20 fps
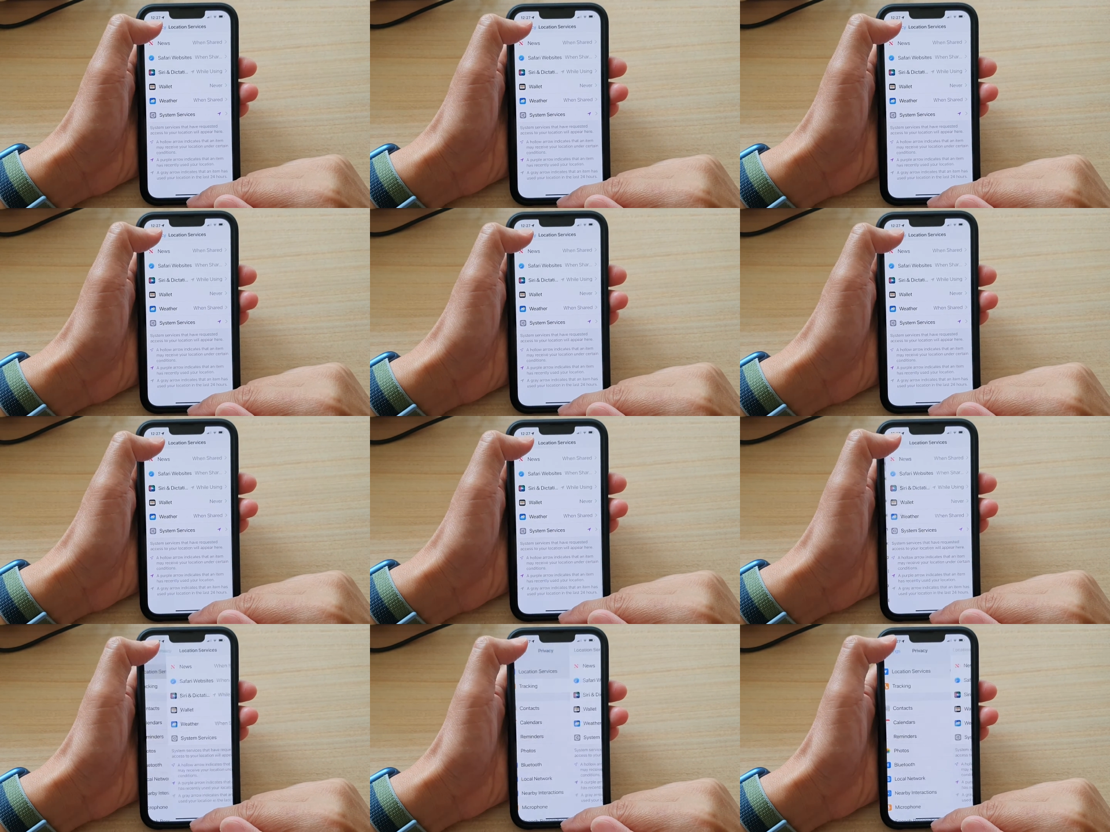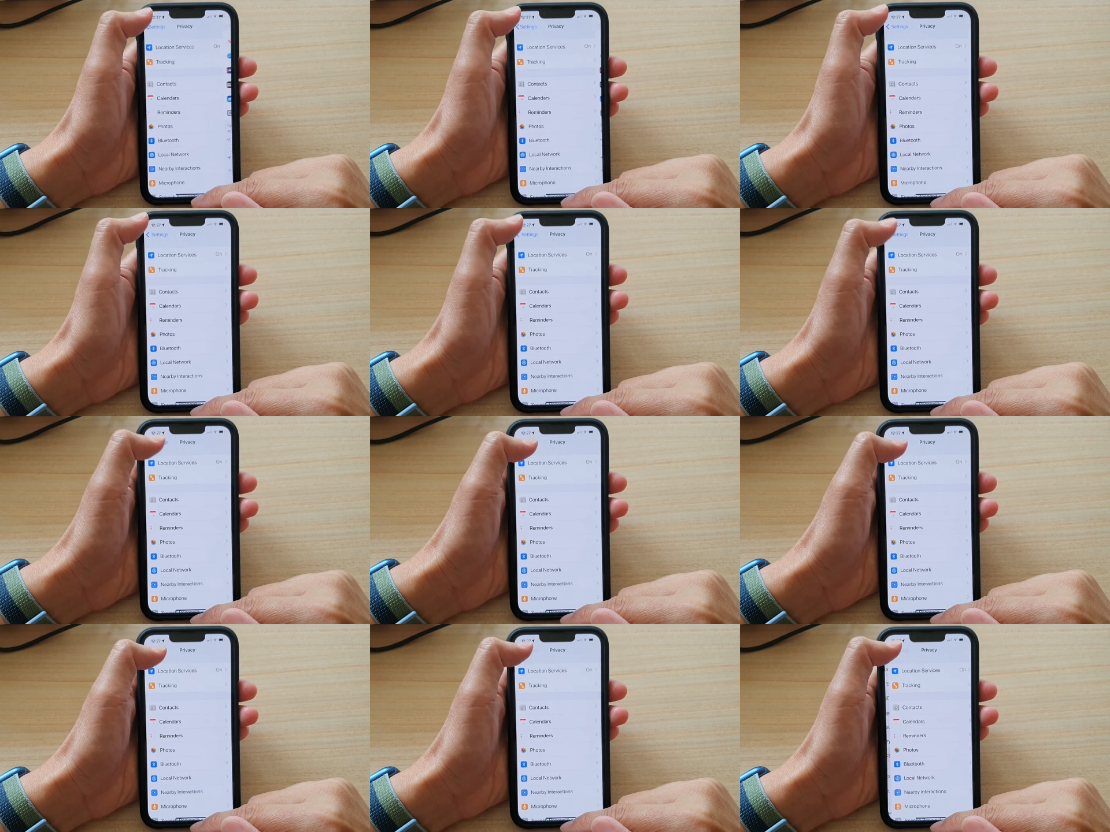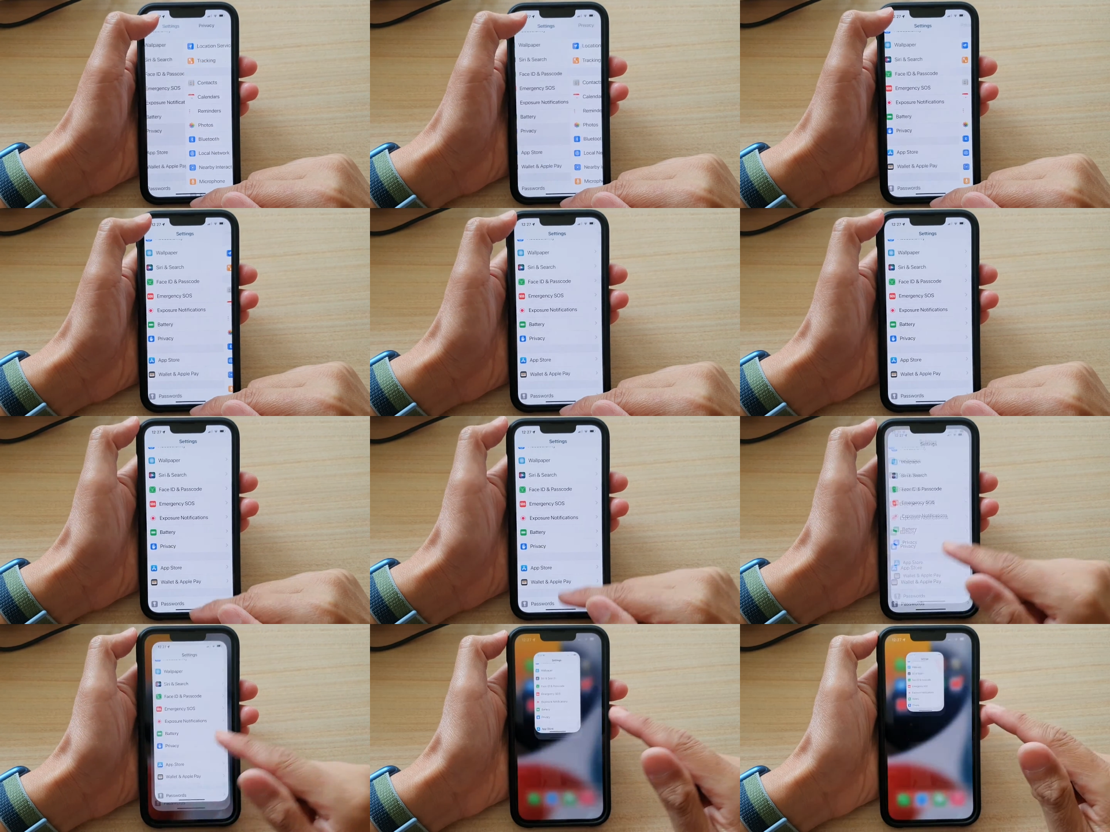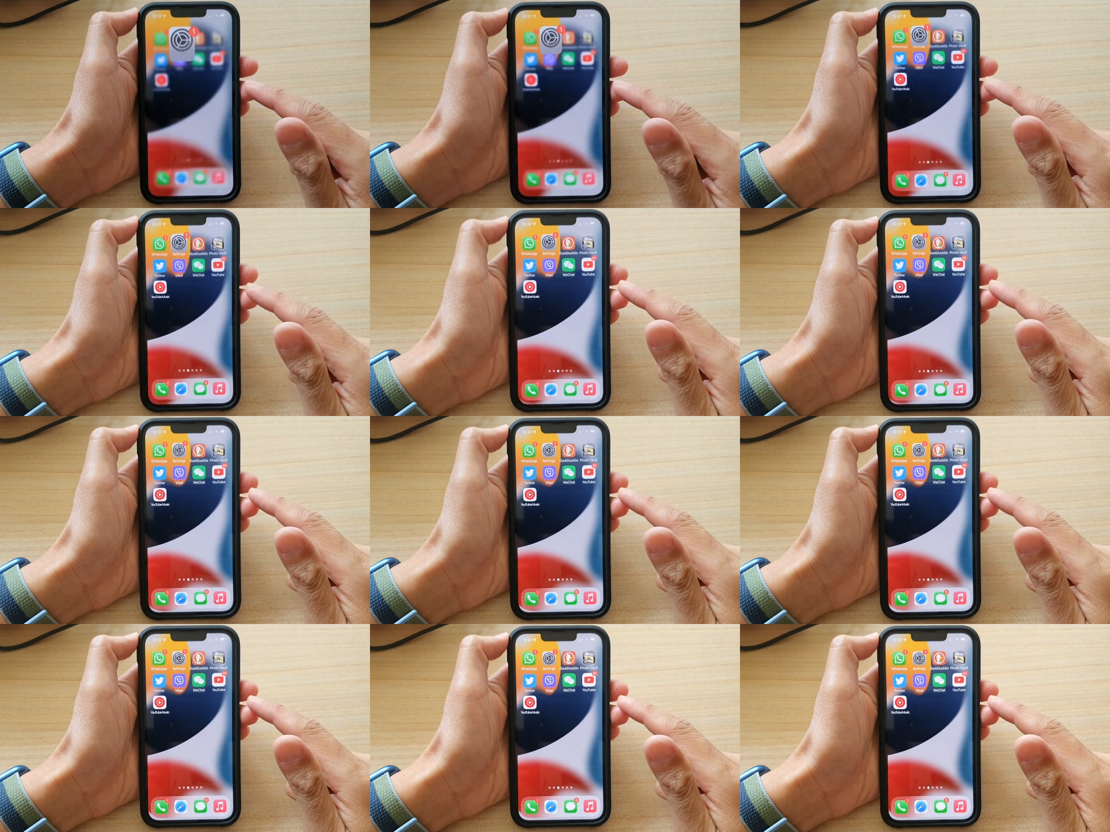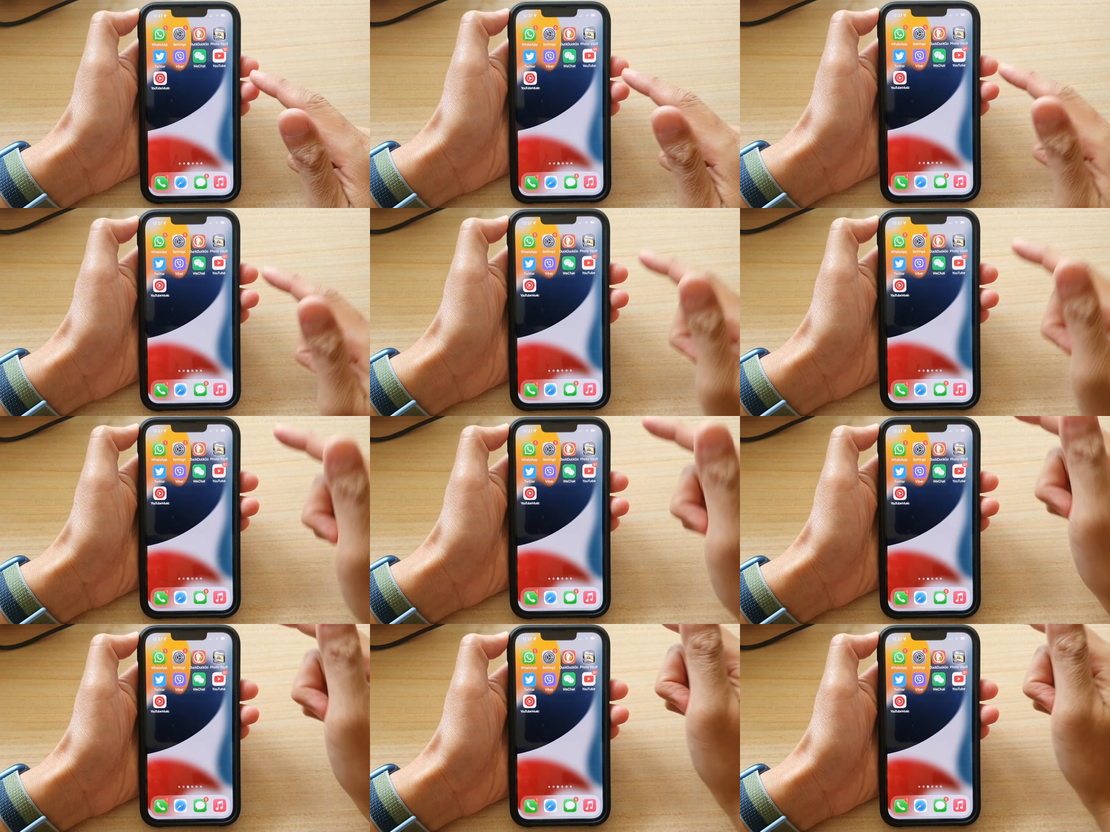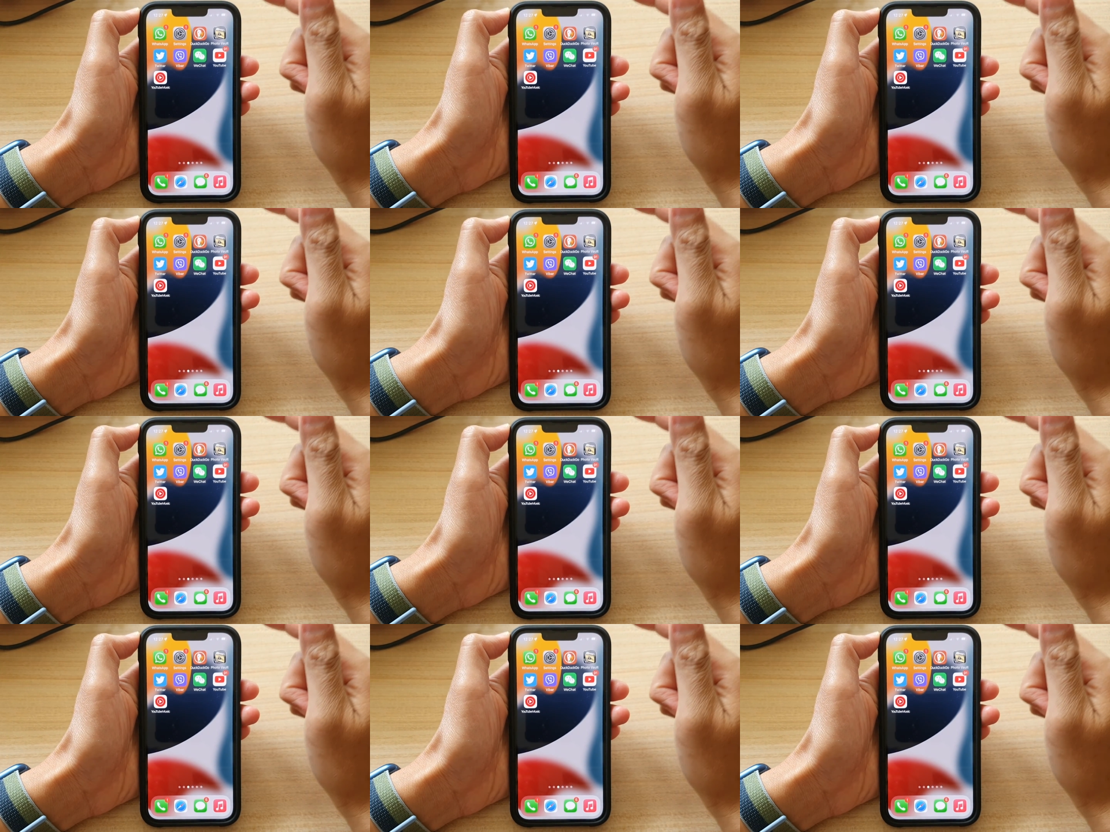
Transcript: No face is visible, so there are no lips to read.